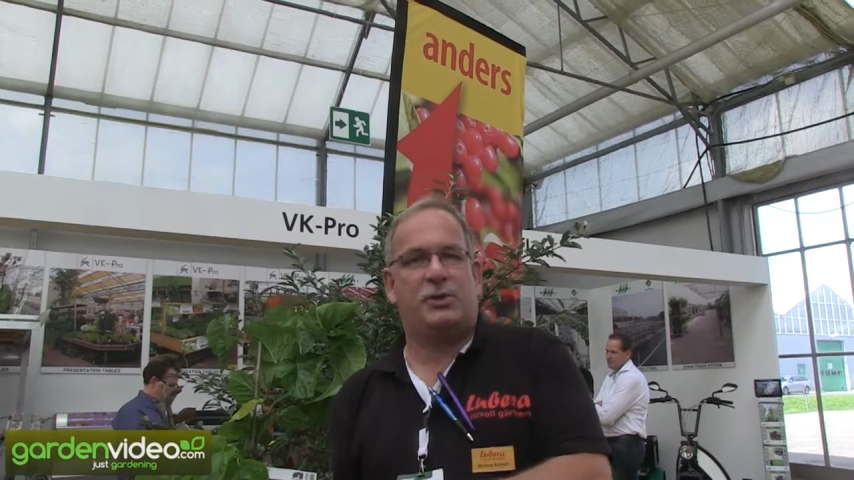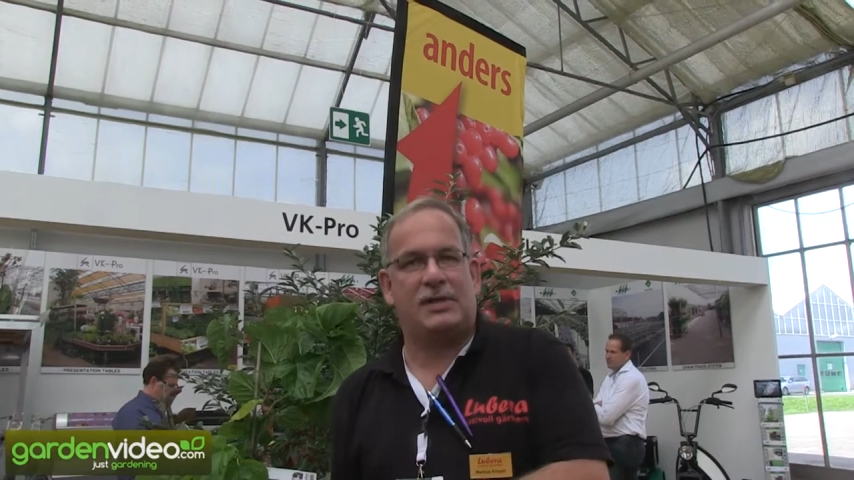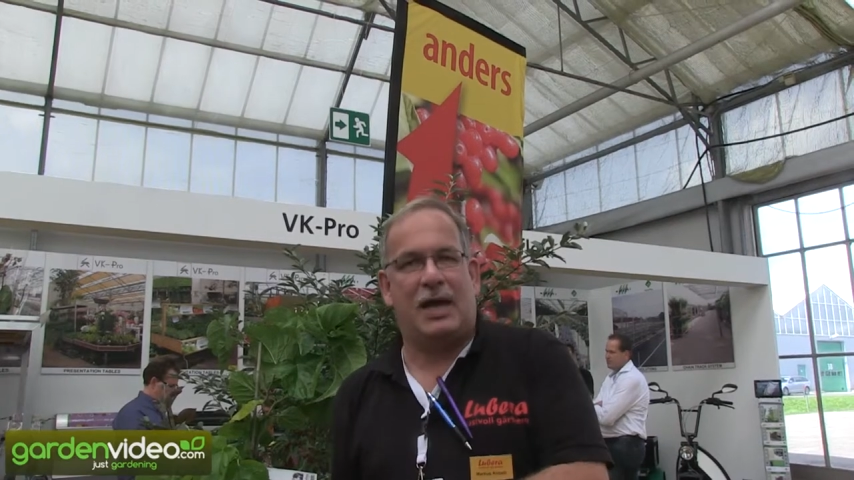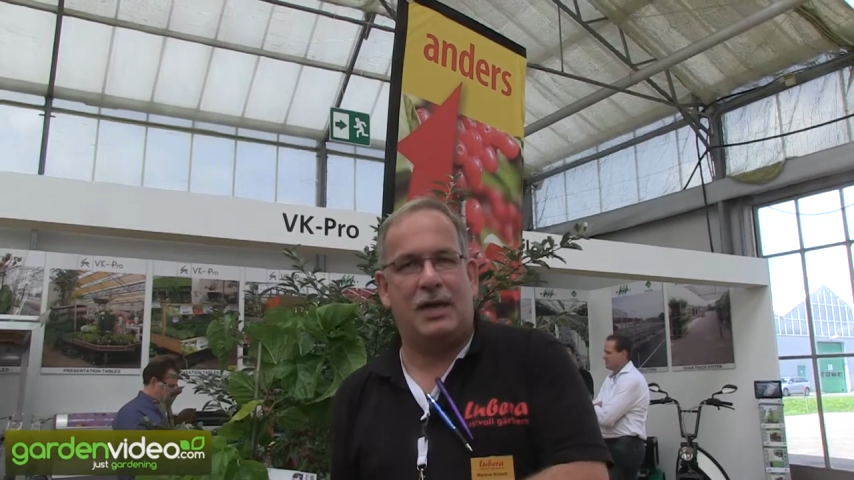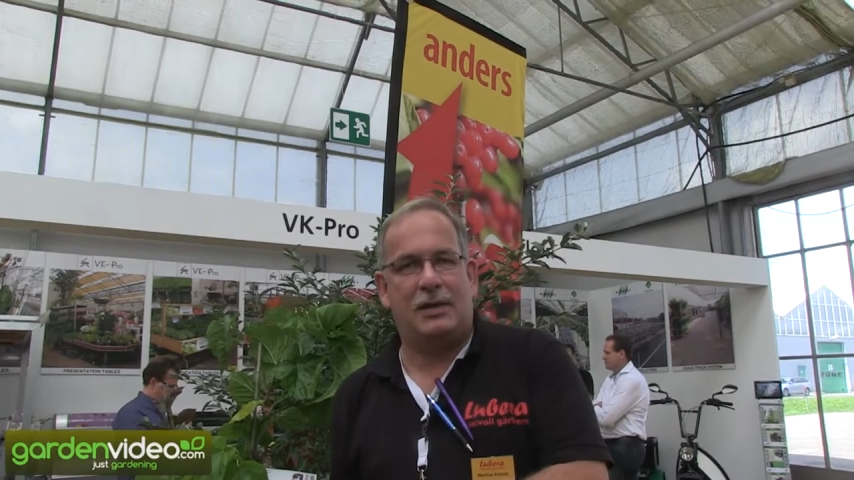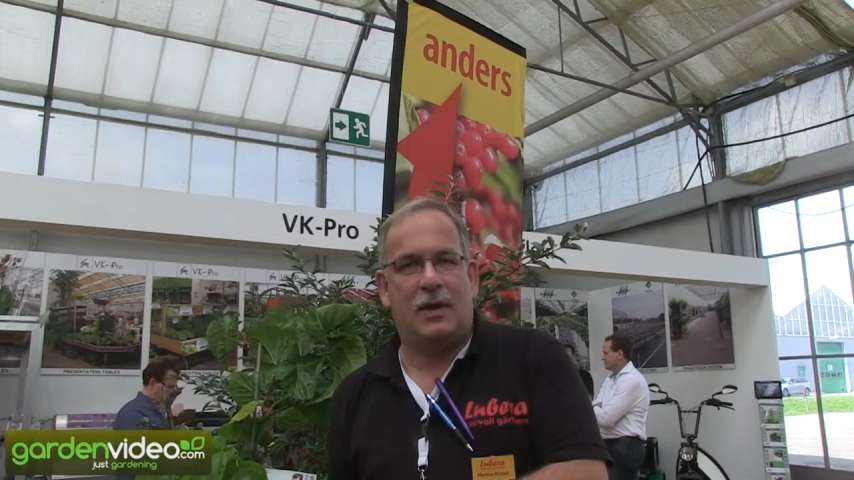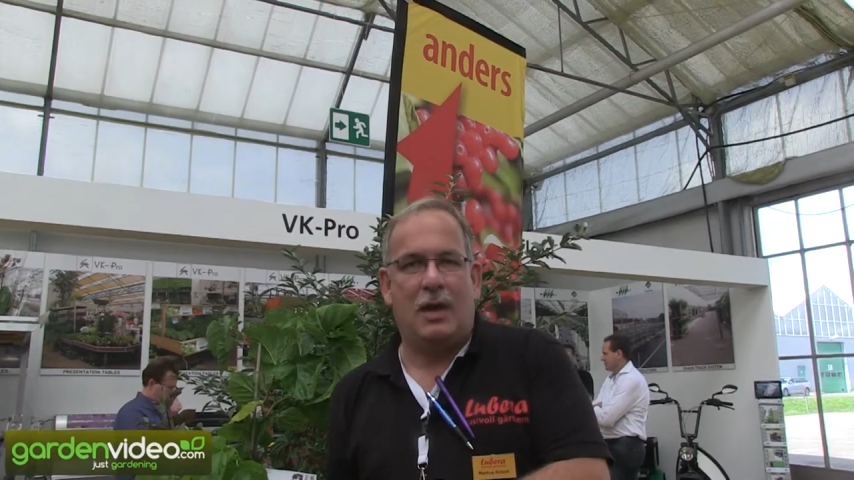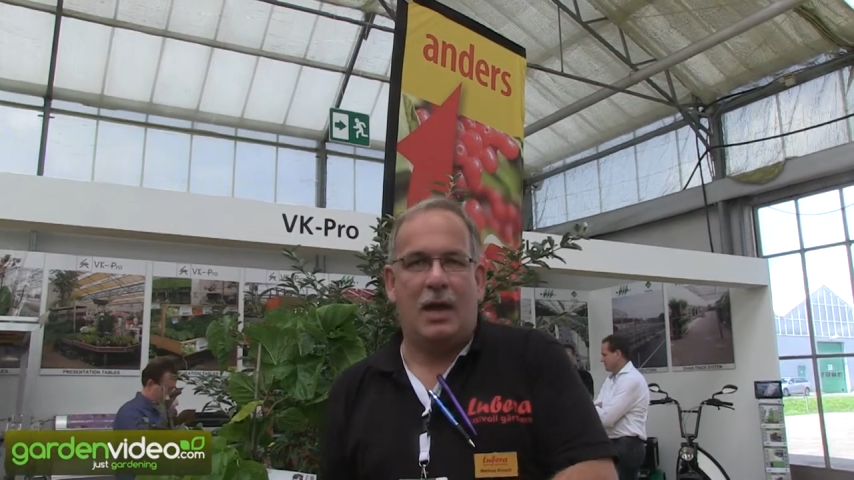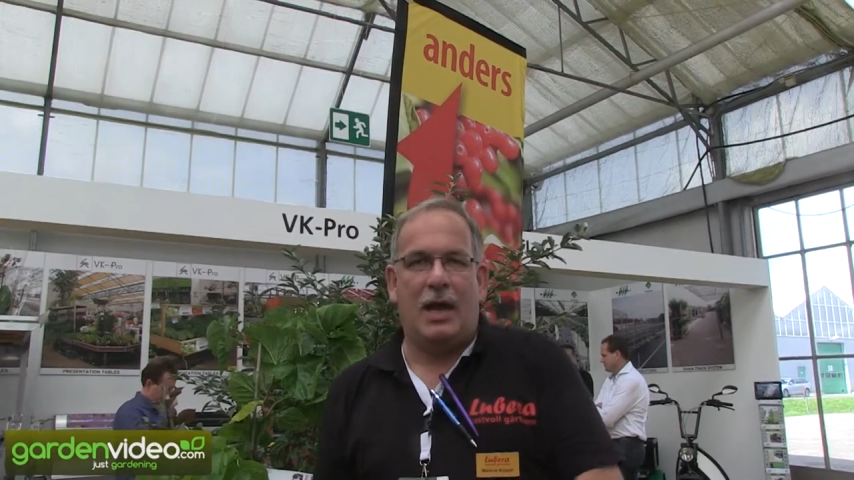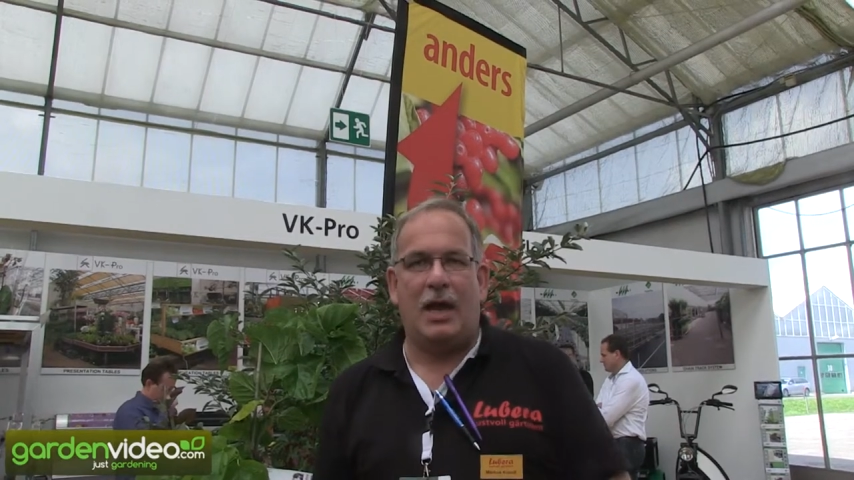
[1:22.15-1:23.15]
side
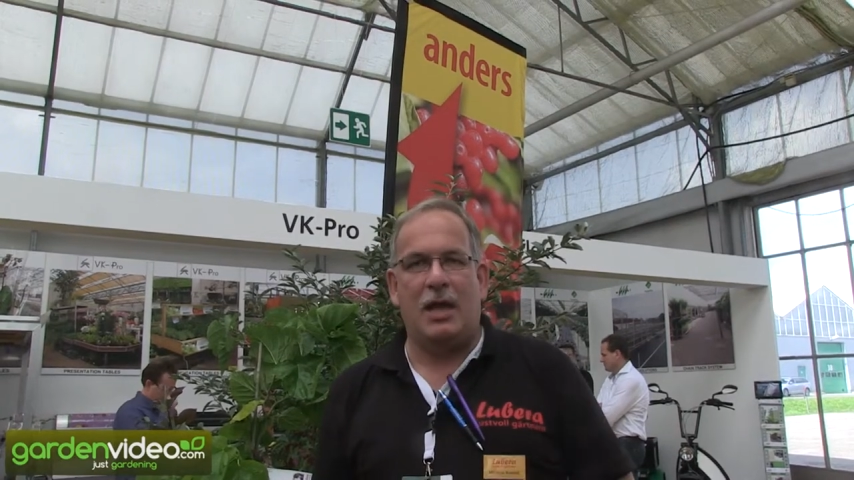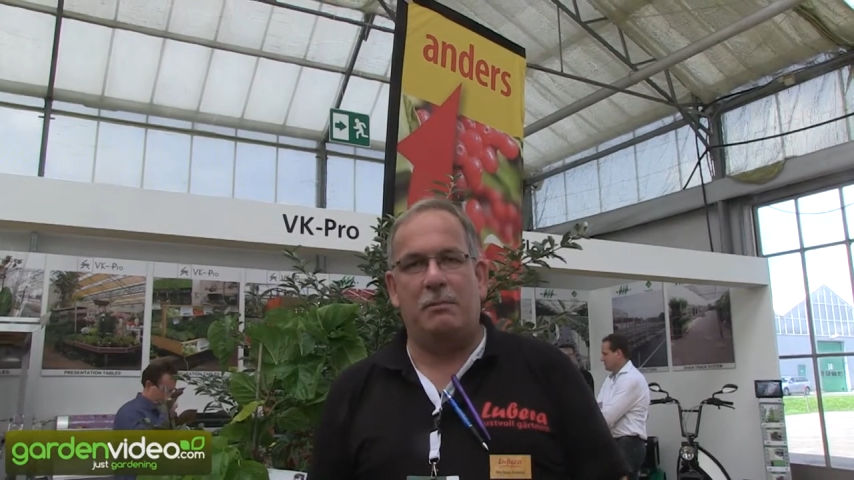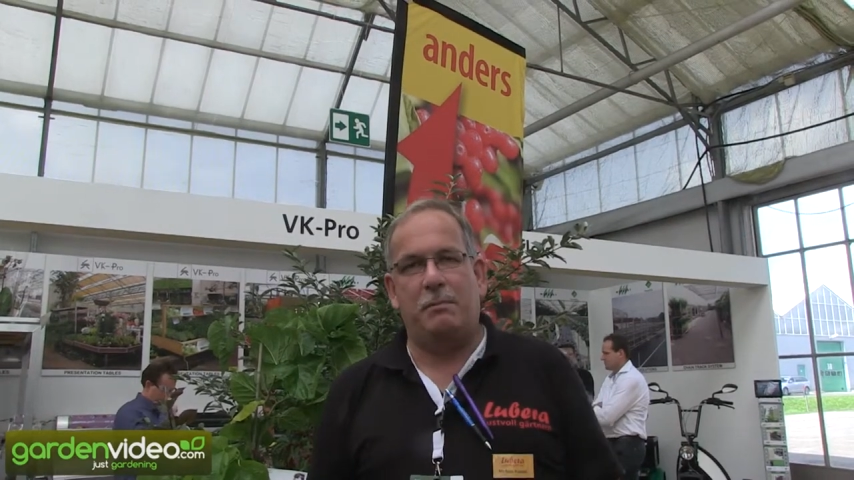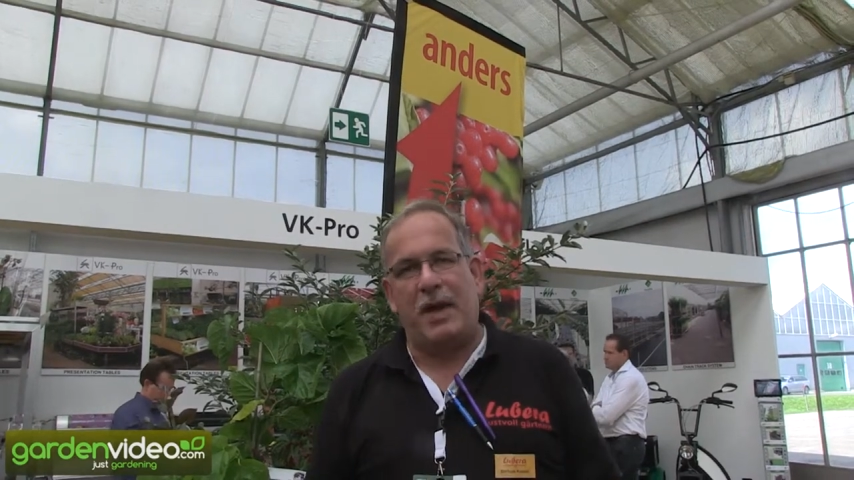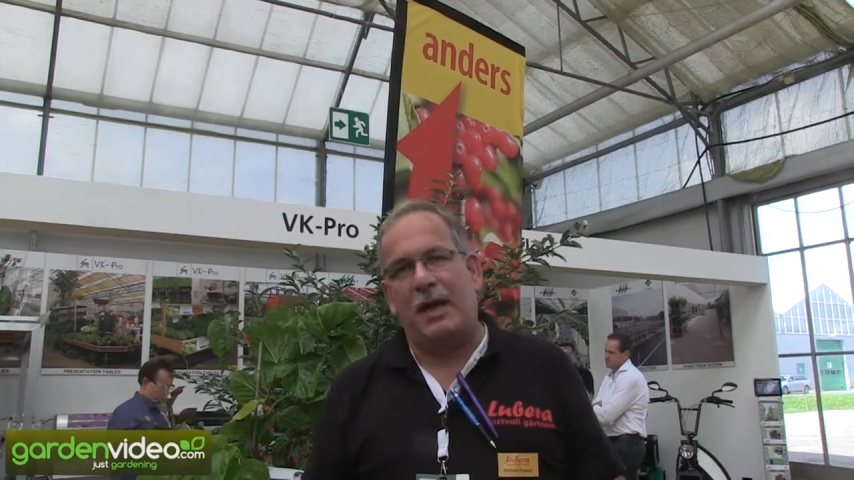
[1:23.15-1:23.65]
and